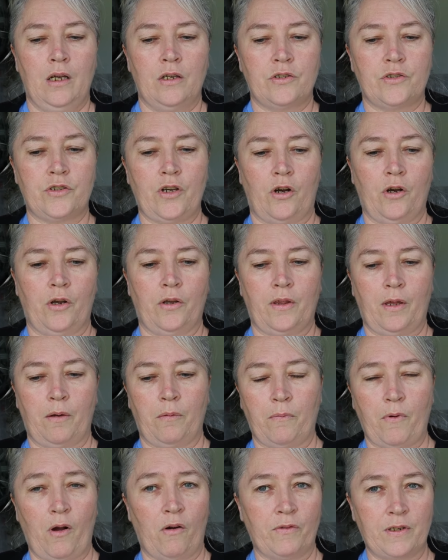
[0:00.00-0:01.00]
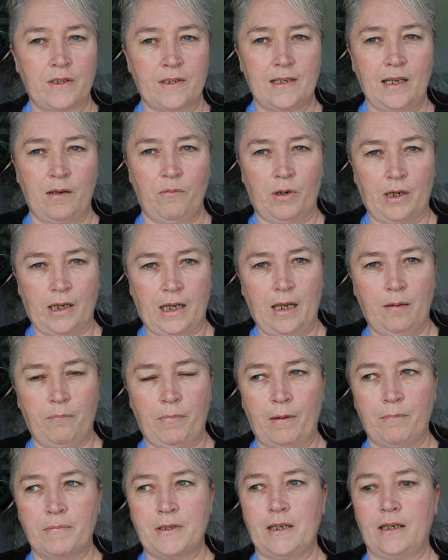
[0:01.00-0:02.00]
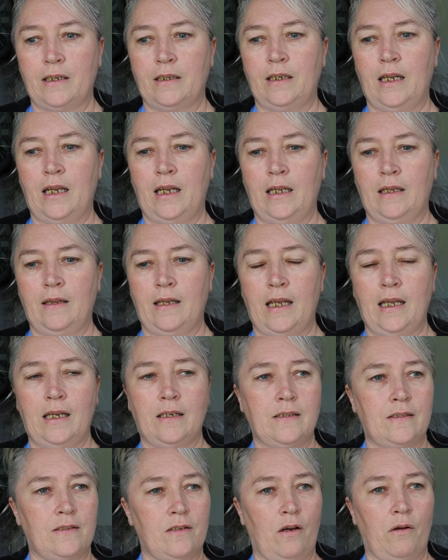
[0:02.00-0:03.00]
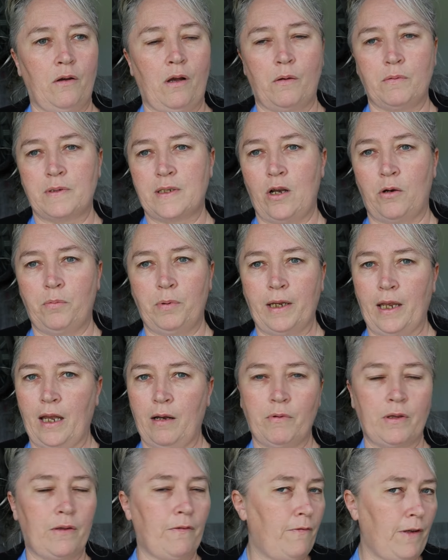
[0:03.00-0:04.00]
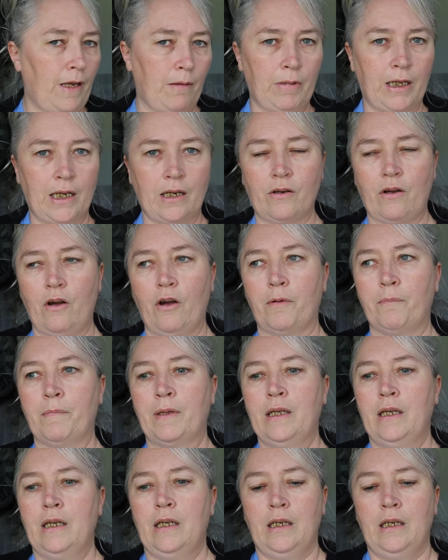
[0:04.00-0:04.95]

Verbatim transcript: So they obviously want to keep Bubs in and that, so I was helping out with the family at home.